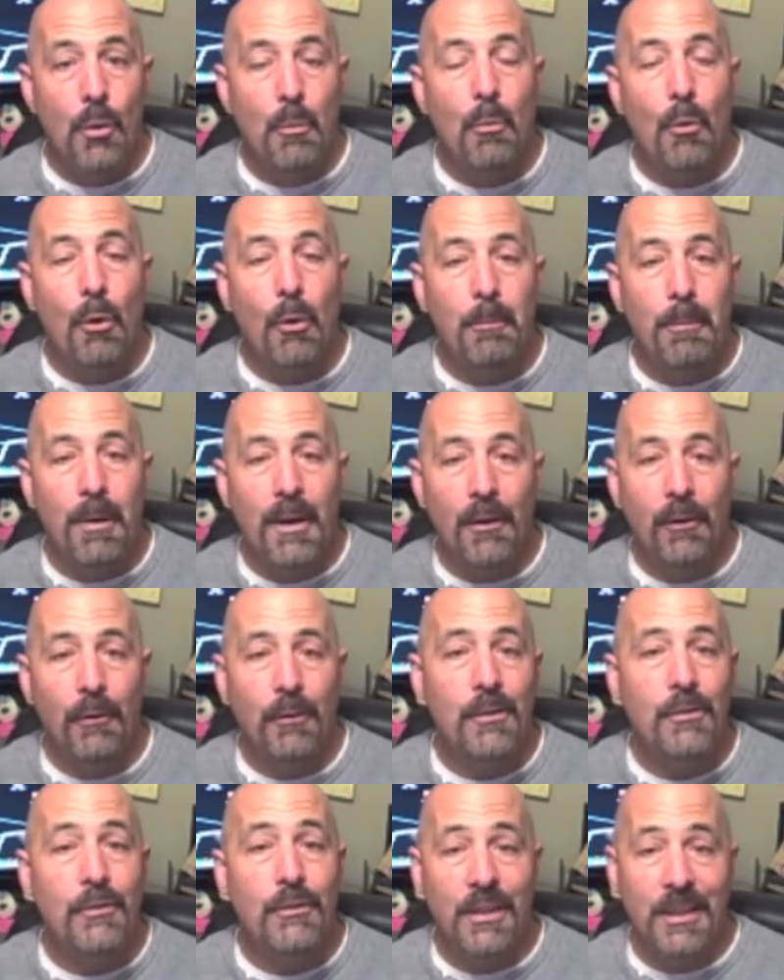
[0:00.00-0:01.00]
more
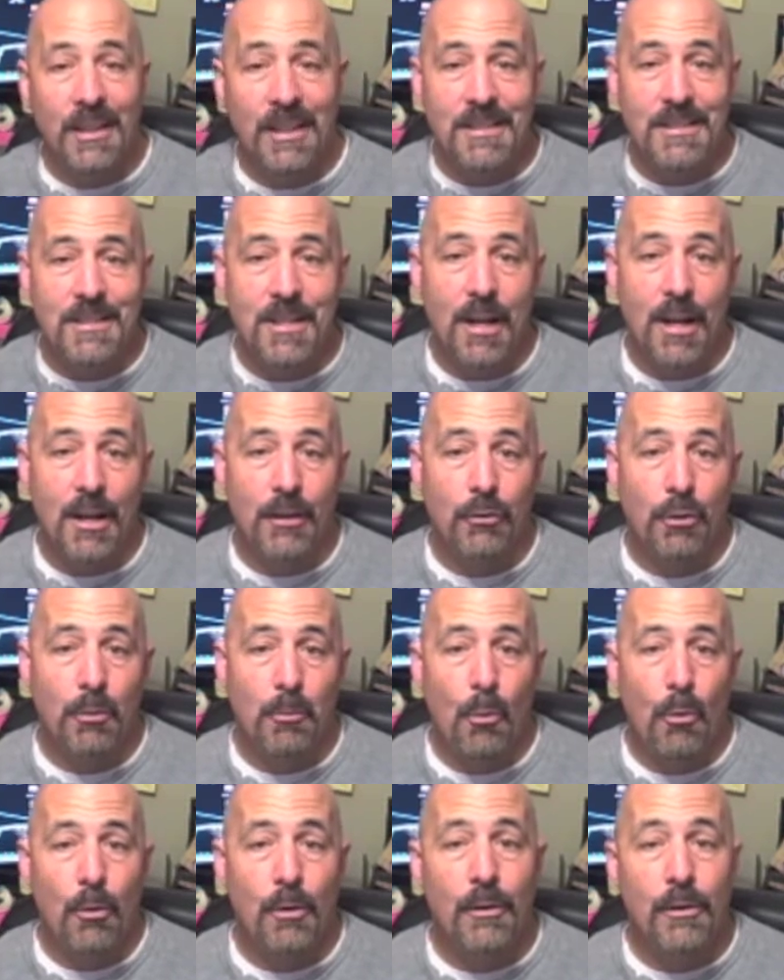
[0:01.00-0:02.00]
perilous to conduct, or
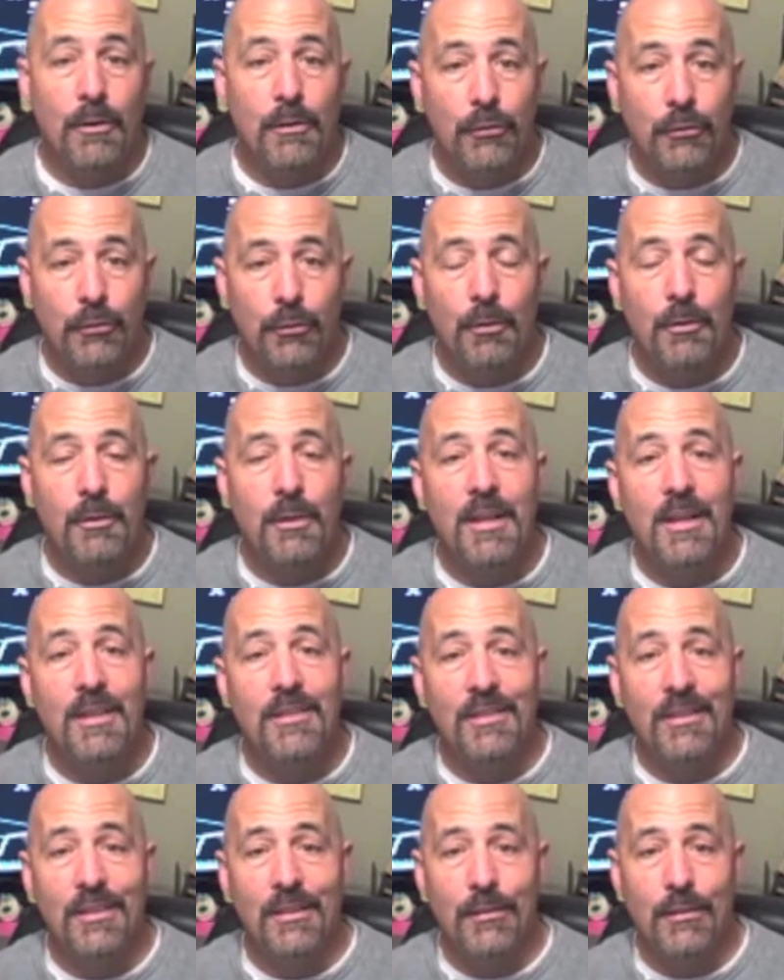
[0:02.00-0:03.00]
more uncertain in
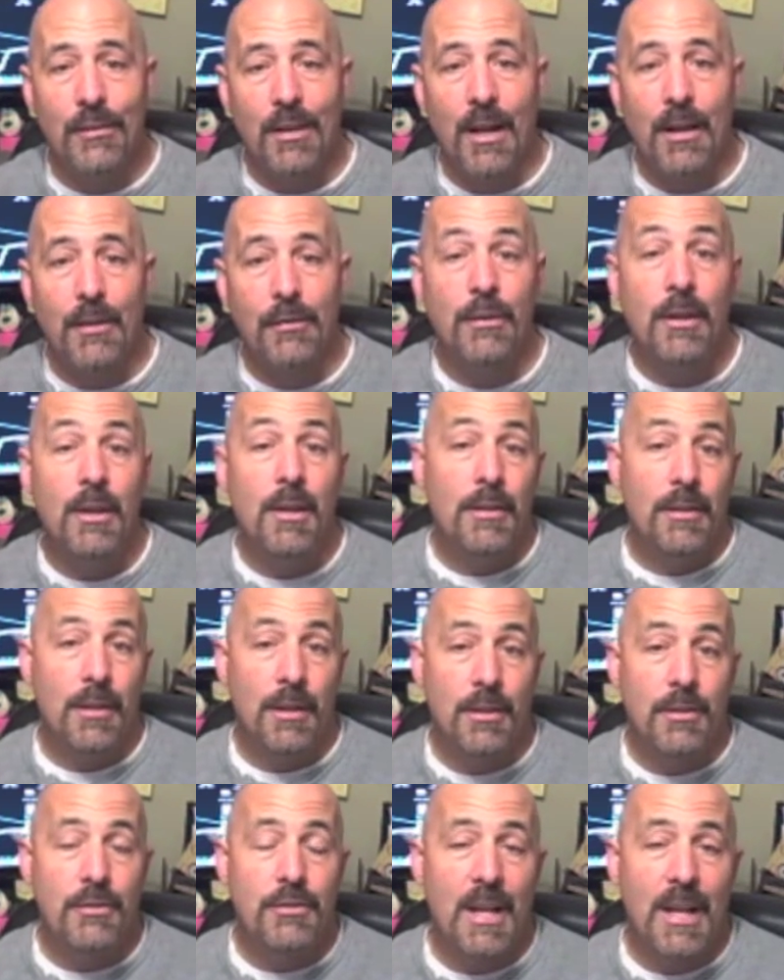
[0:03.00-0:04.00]
its success
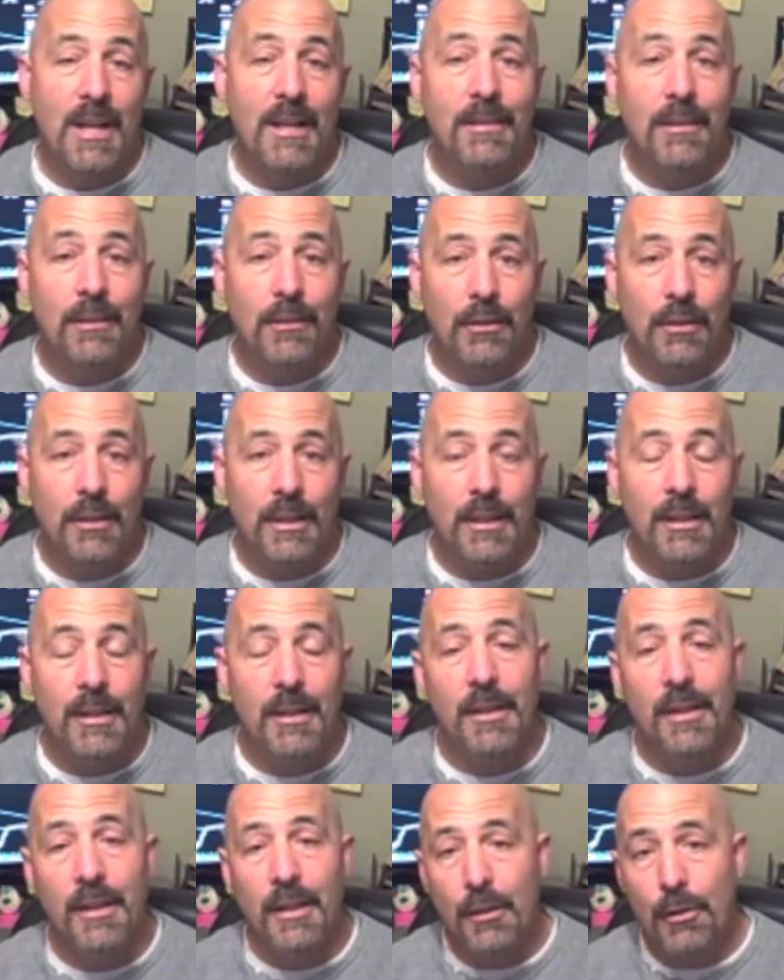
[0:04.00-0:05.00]
than to take the lead
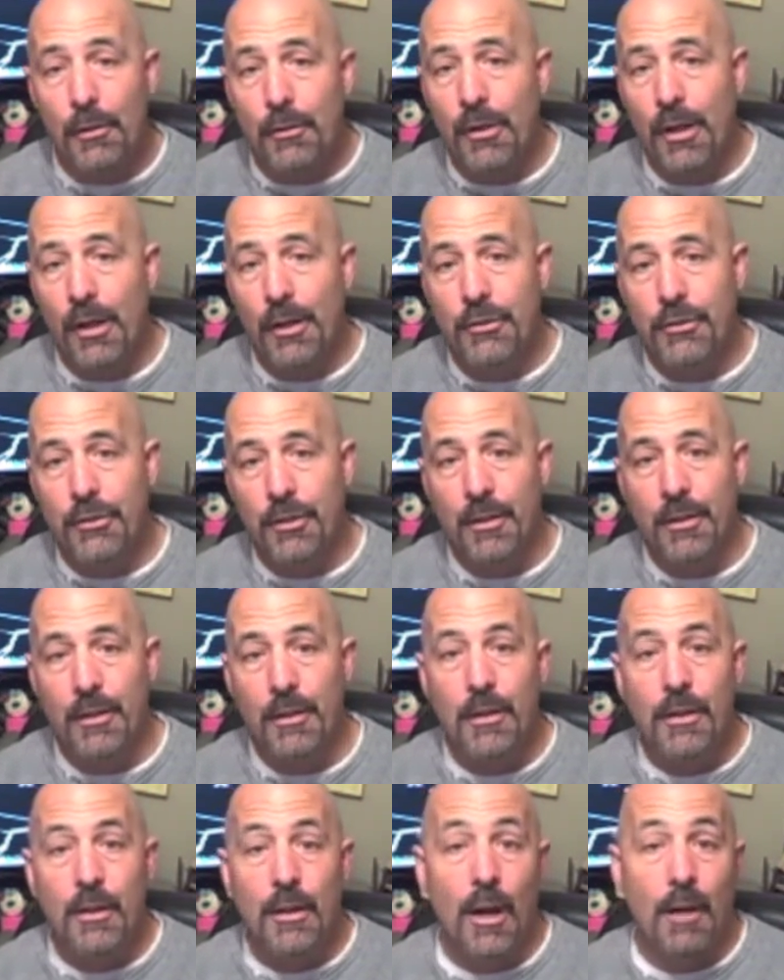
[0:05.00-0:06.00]
in the introduction
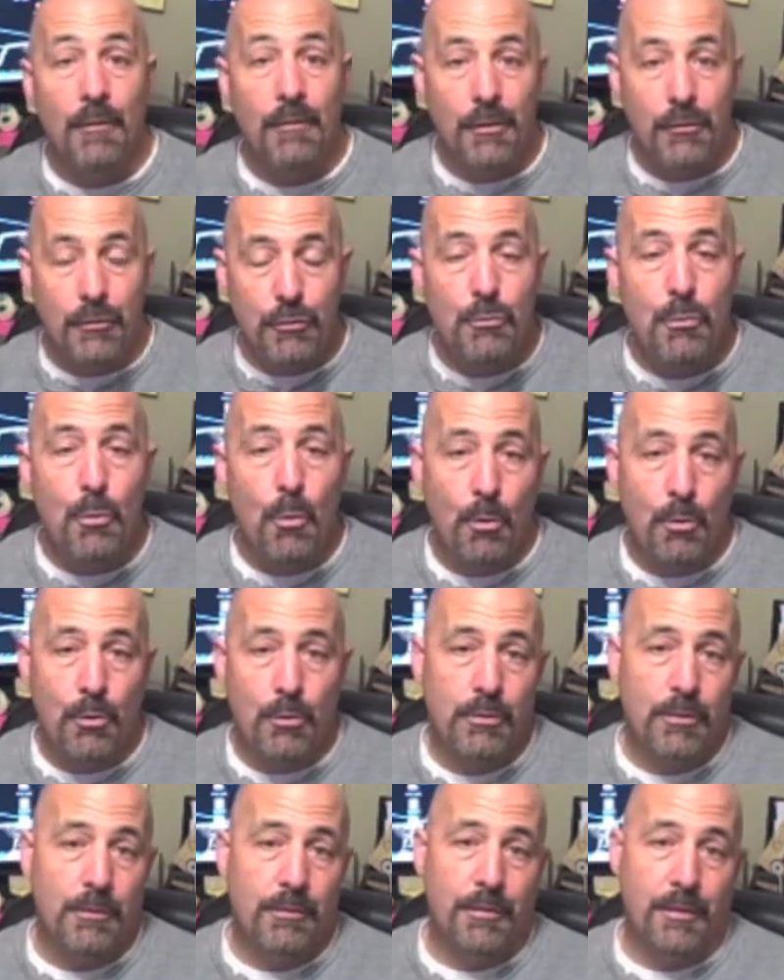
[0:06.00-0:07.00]
of a new
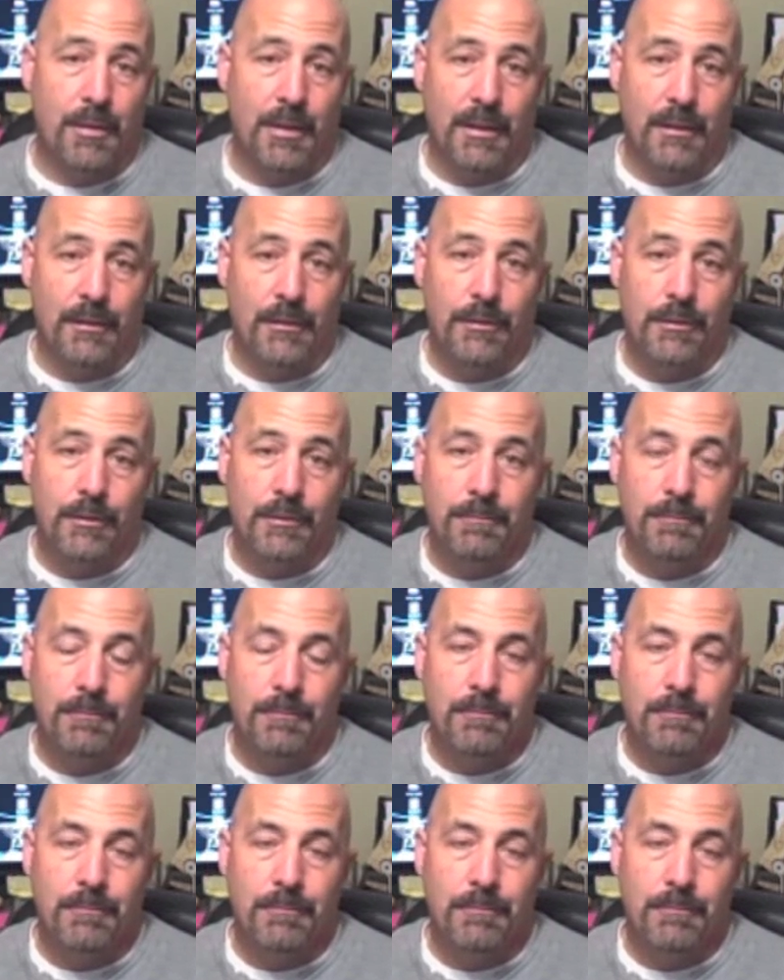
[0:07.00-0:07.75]
order of things.